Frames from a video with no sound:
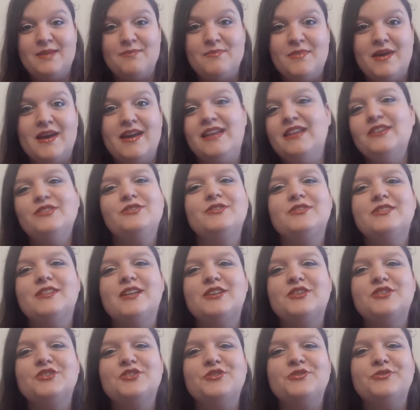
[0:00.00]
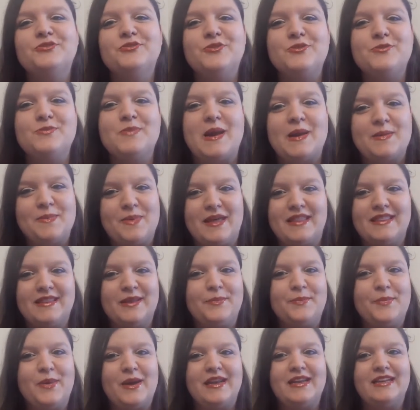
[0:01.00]
my introduction for my Panda
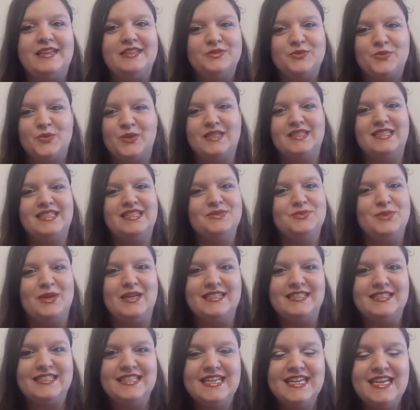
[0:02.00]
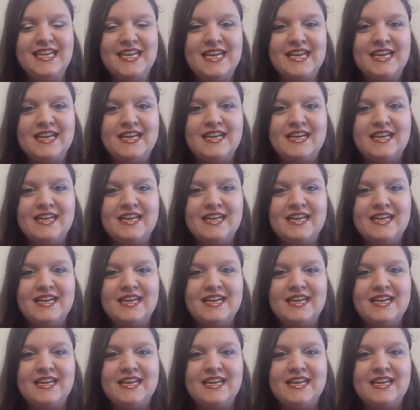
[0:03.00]
Palette 2020.